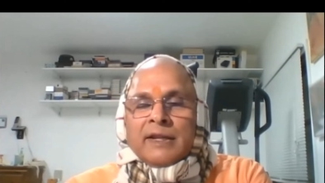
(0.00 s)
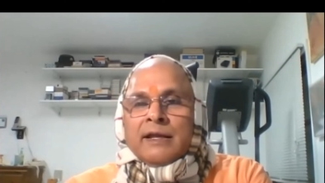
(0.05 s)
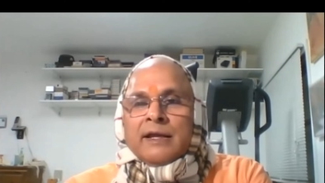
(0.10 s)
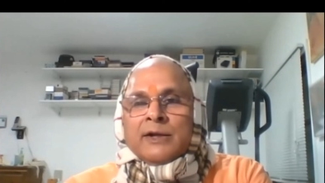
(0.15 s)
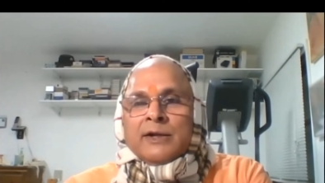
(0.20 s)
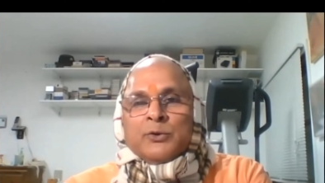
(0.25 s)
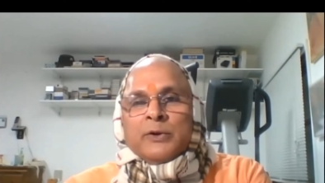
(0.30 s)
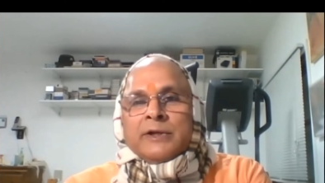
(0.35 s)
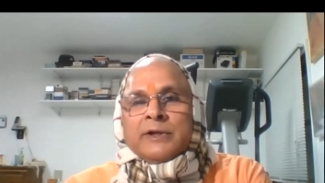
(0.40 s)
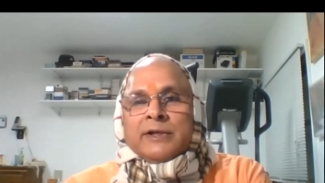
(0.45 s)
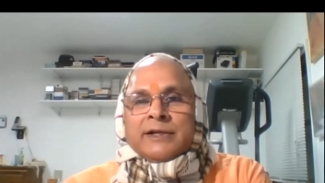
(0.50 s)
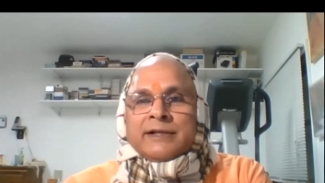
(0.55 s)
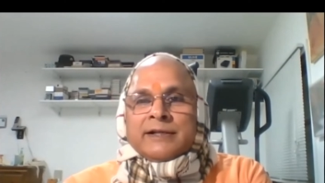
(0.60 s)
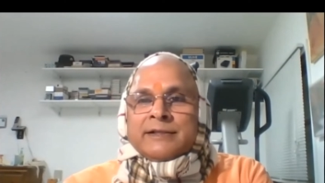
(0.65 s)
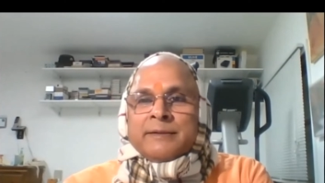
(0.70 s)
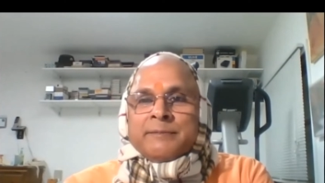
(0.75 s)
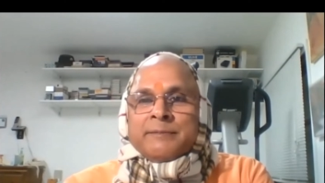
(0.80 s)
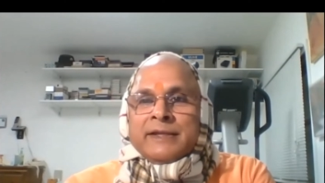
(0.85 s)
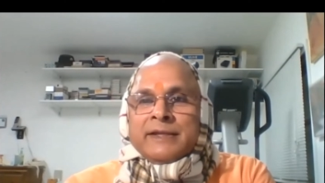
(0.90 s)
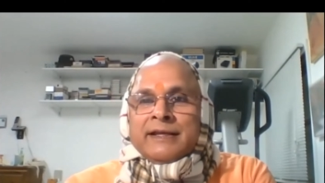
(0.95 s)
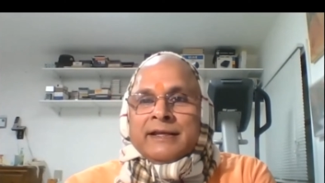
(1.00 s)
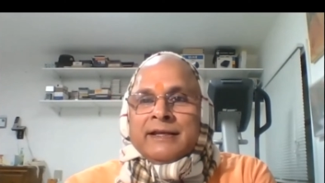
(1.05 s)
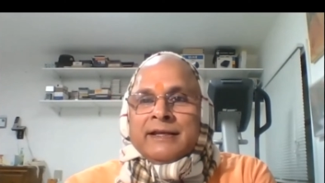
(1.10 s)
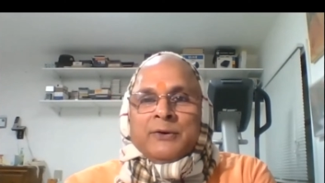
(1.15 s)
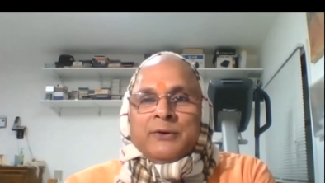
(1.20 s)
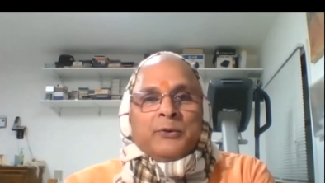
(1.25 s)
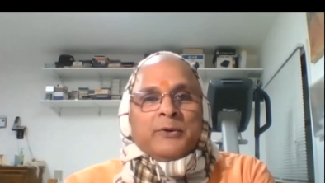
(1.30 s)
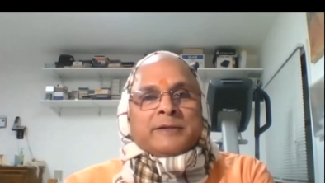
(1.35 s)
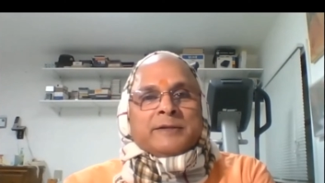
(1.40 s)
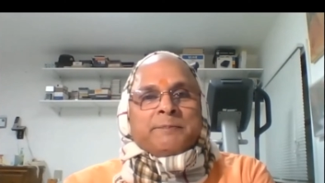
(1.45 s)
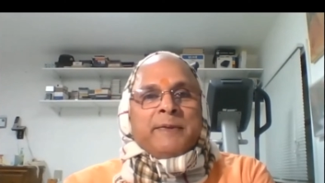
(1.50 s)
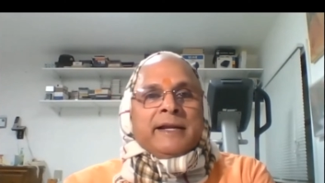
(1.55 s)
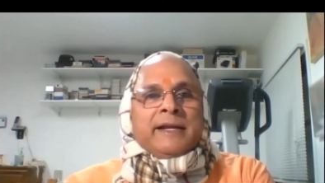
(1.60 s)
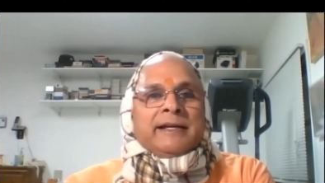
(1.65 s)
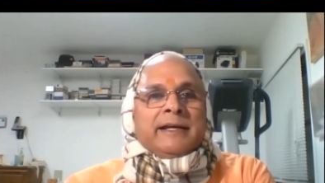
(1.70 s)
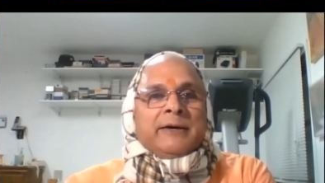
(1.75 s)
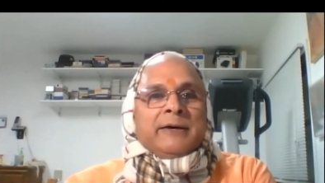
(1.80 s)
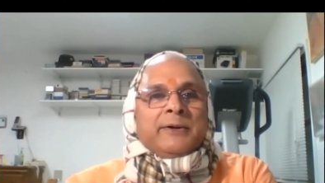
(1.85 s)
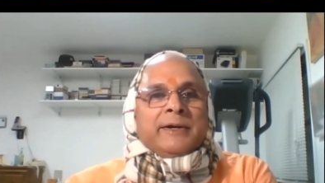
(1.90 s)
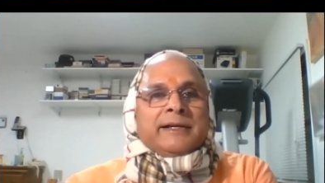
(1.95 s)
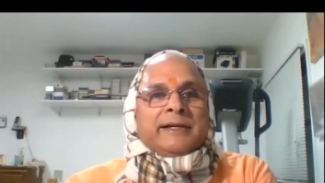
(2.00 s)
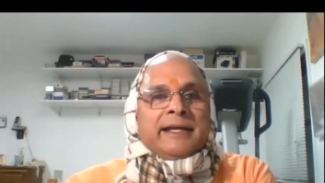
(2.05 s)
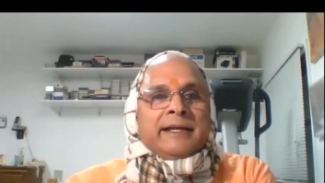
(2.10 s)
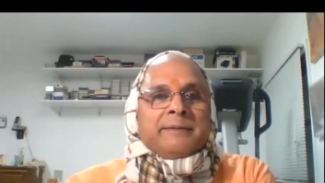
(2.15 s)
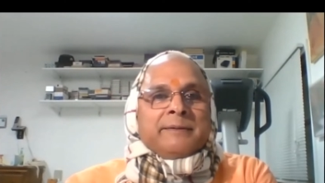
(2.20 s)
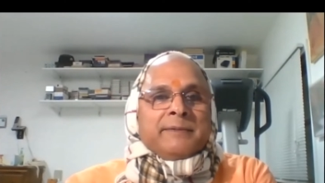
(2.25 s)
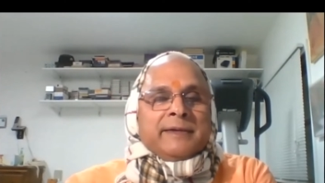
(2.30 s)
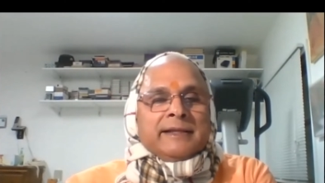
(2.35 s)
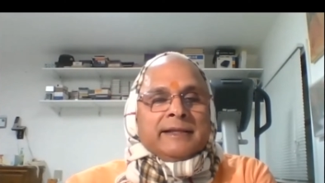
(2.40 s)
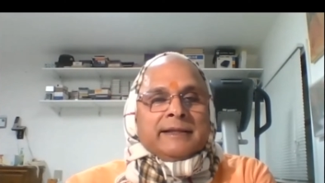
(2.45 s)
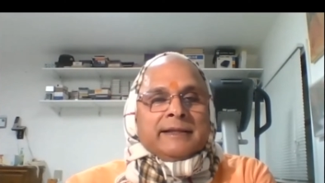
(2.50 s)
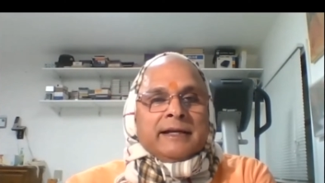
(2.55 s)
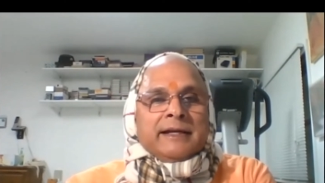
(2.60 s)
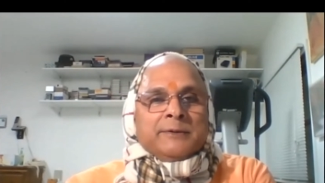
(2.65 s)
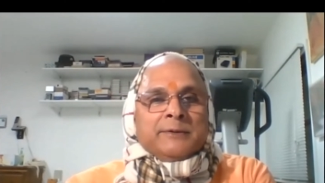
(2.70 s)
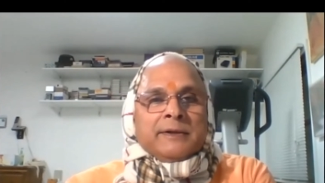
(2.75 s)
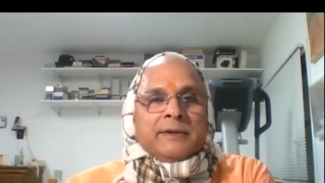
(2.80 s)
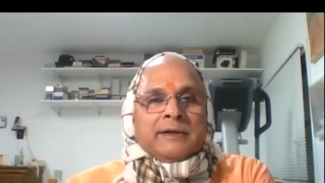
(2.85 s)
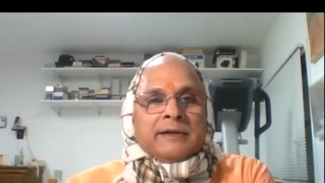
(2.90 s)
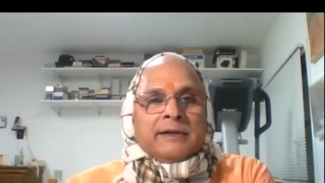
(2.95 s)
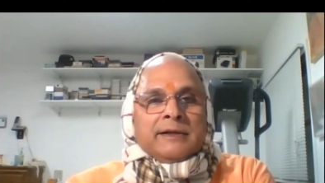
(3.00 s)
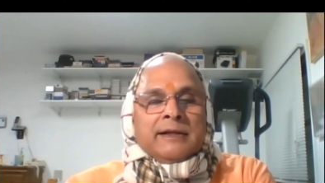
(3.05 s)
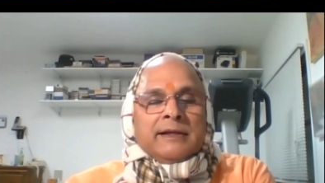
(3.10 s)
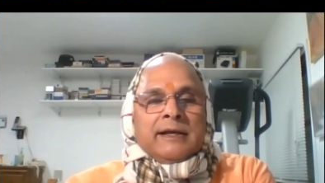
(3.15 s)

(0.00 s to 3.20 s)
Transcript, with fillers: Twitter or something, we spend our time in that one.